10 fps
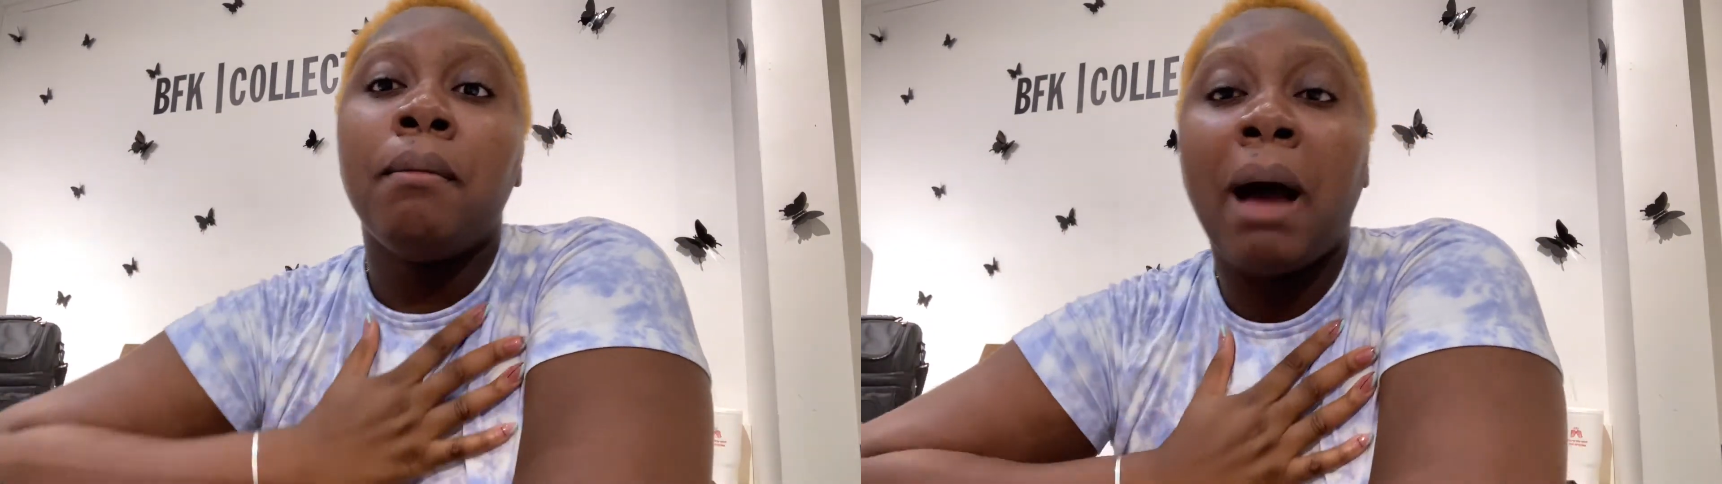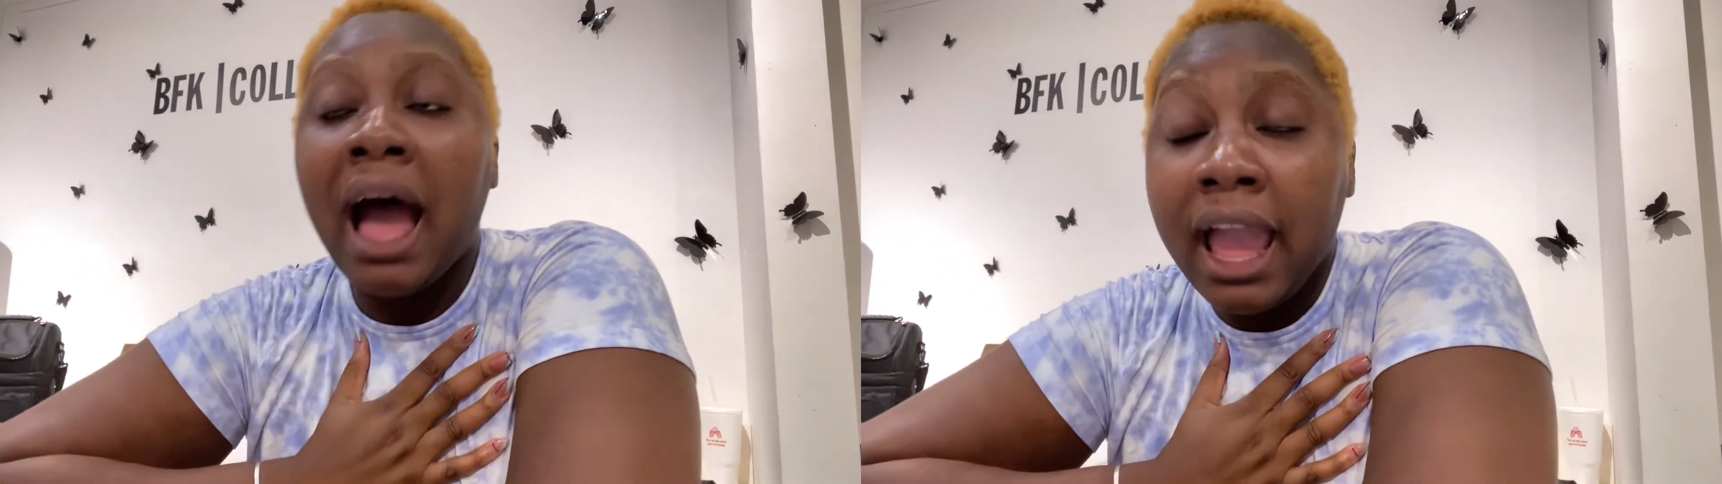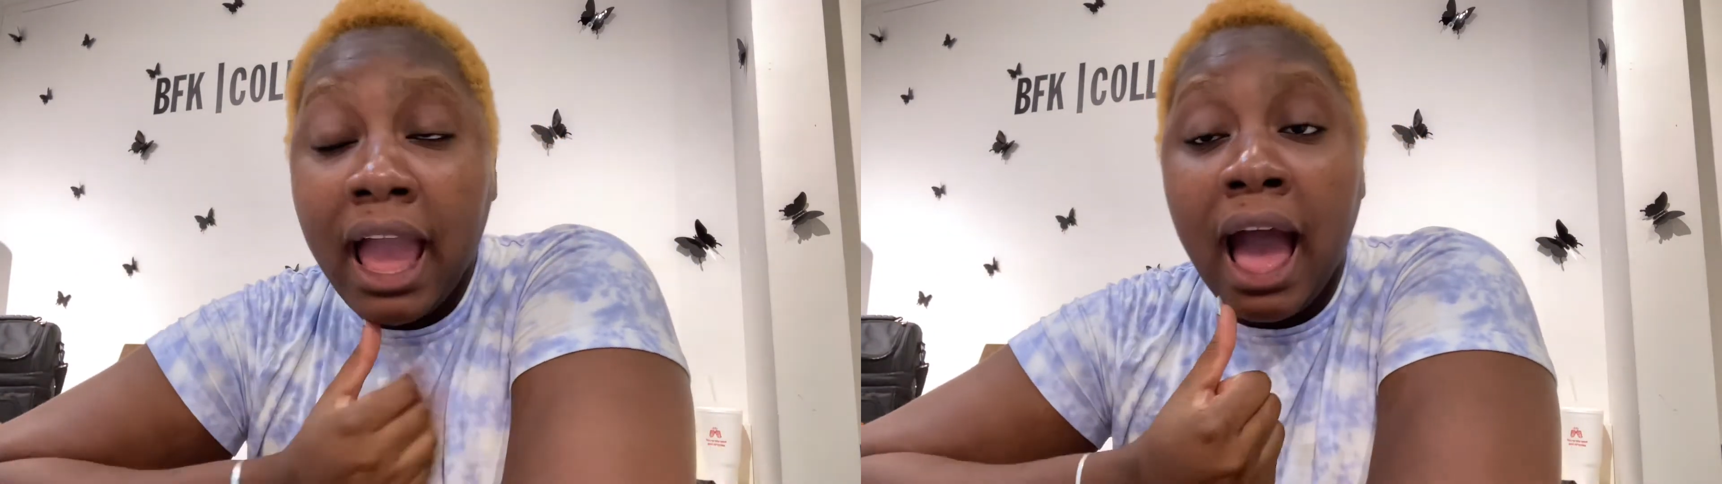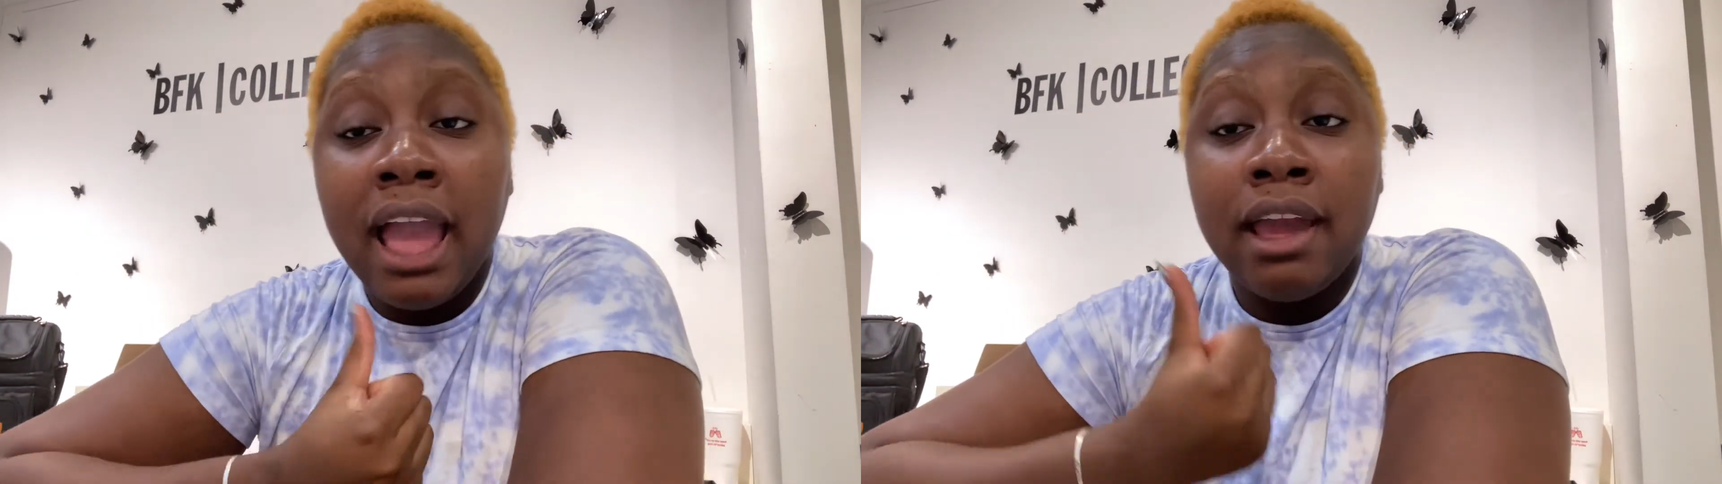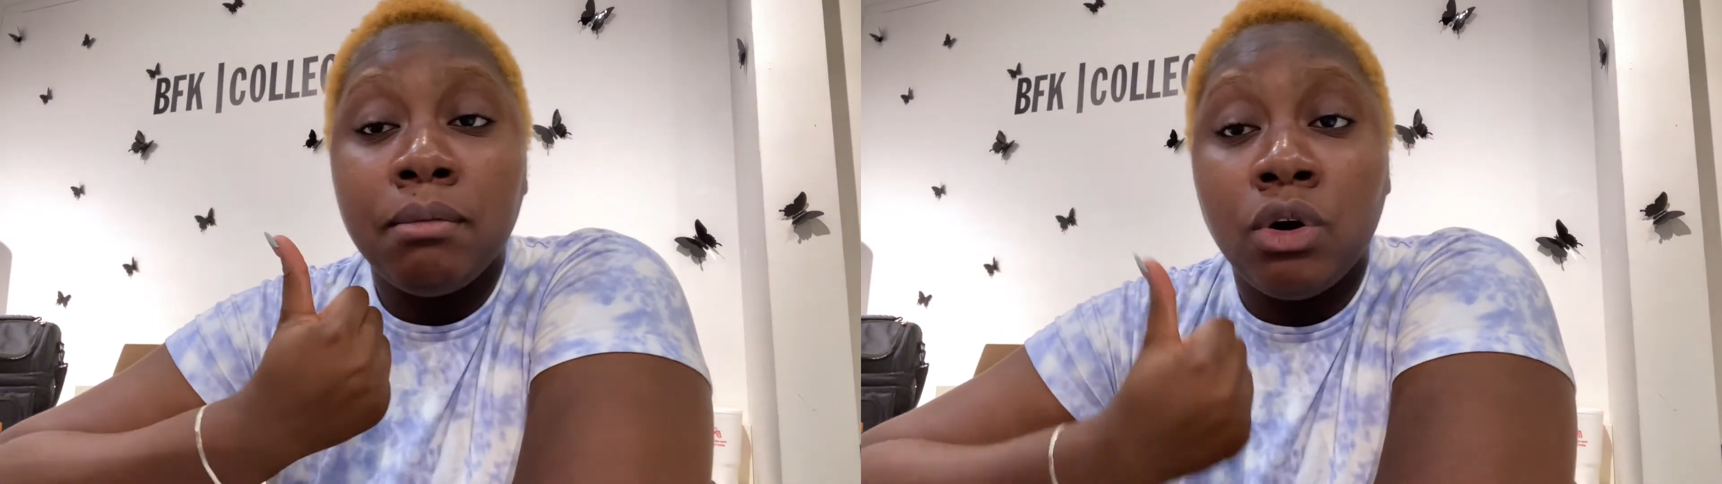I
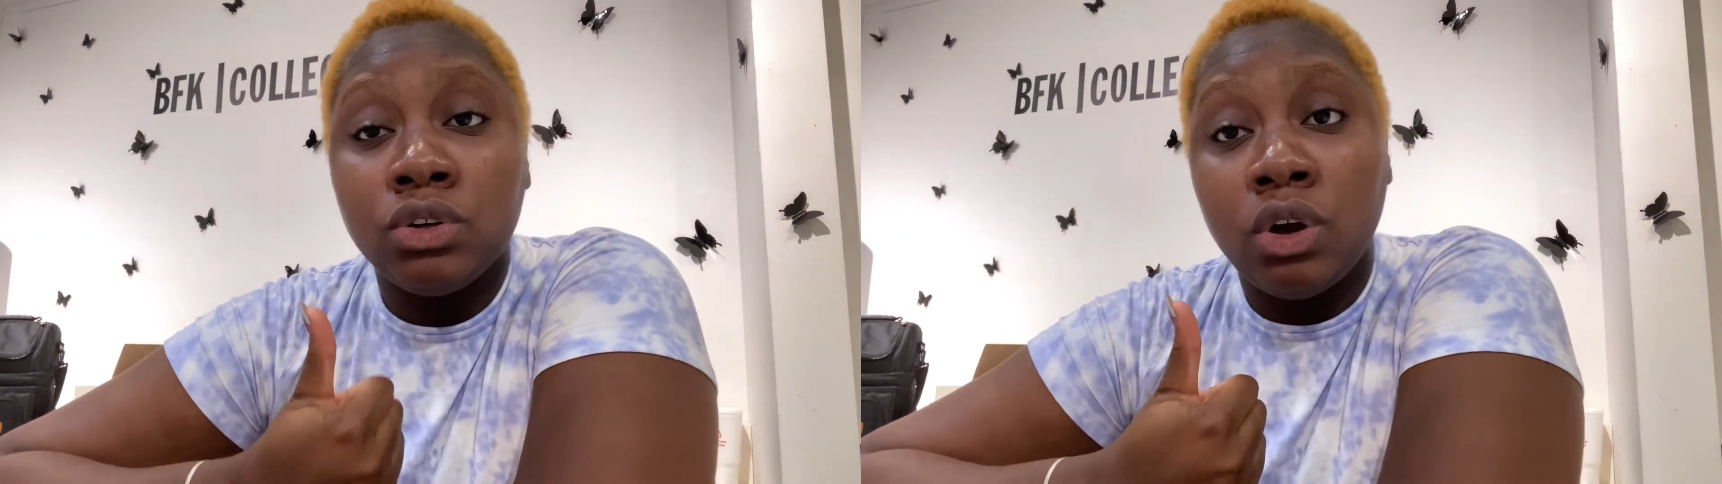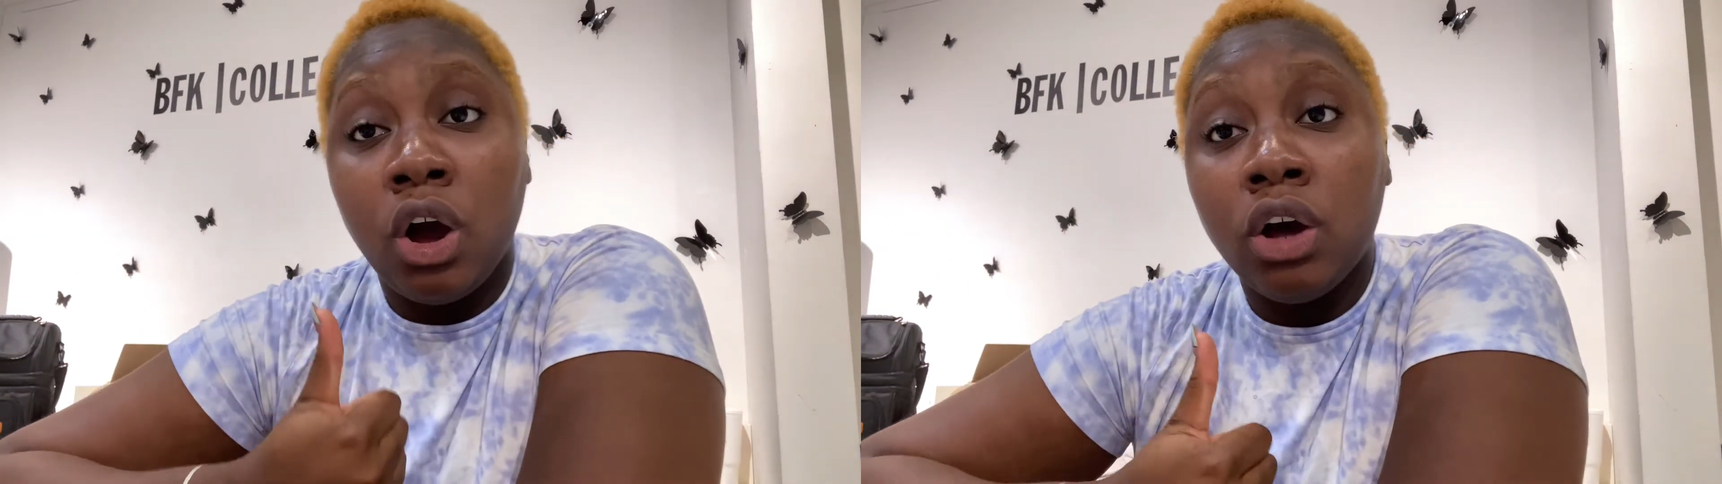am